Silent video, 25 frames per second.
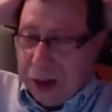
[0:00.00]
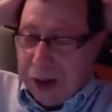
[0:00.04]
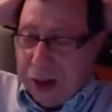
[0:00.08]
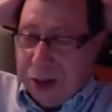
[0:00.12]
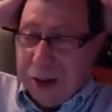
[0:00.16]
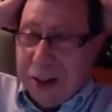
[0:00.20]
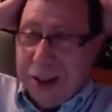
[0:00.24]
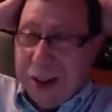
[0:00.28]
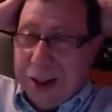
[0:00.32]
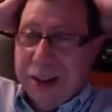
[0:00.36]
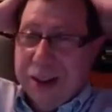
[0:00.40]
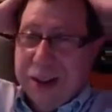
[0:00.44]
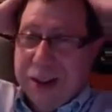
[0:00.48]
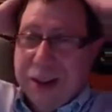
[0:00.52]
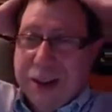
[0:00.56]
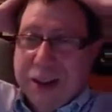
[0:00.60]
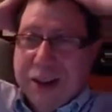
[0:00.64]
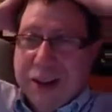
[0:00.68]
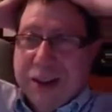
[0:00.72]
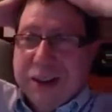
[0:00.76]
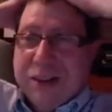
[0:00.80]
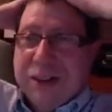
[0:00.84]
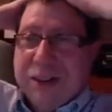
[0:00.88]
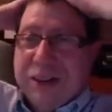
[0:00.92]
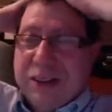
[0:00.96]
So
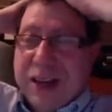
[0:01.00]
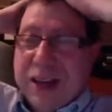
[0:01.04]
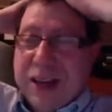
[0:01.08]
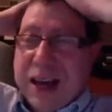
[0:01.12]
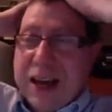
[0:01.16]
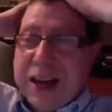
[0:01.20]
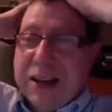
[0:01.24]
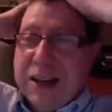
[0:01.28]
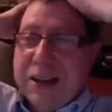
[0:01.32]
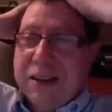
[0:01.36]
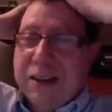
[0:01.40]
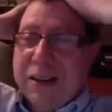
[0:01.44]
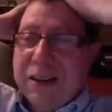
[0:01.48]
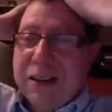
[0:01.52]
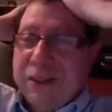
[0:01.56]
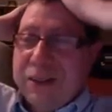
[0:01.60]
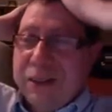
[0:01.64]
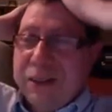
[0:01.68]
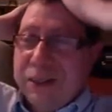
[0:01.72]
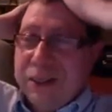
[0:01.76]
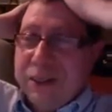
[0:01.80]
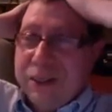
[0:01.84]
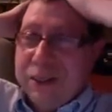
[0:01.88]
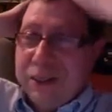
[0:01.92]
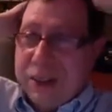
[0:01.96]

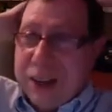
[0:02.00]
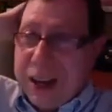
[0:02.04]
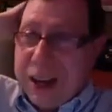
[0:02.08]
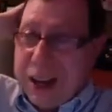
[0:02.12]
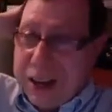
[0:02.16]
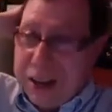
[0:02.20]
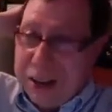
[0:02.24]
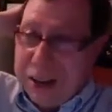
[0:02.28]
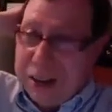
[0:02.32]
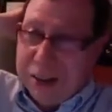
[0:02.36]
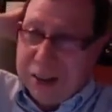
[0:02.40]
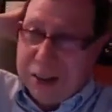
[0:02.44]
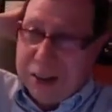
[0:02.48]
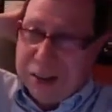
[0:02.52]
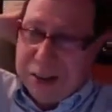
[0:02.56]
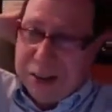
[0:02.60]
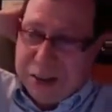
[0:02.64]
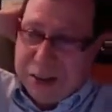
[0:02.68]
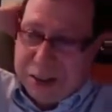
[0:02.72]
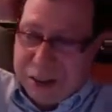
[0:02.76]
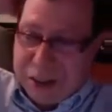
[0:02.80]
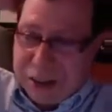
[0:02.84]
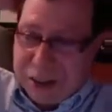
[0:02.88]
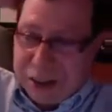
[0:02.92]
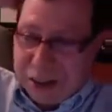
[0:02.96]
STAN is the
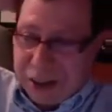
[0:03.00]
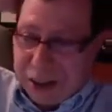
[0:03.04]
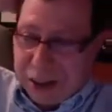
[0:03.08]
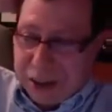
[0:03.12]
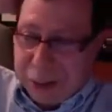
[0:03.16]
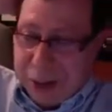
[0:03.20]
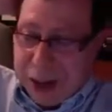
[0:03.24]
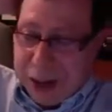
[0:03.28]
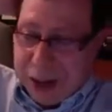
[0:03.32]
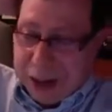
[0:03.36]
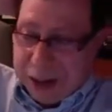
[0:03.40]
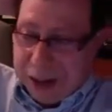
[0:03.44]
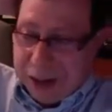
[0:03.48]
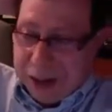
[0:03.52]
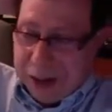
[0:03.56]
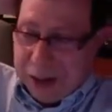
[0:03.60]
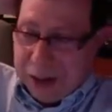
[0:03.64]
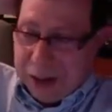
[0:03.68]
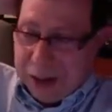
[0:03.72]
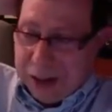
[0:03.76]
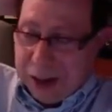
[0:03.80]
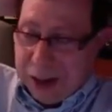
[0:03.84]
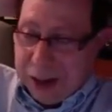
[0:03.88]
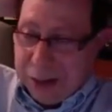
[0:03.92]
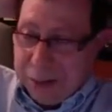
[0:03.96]
statistics
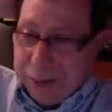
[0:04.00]
package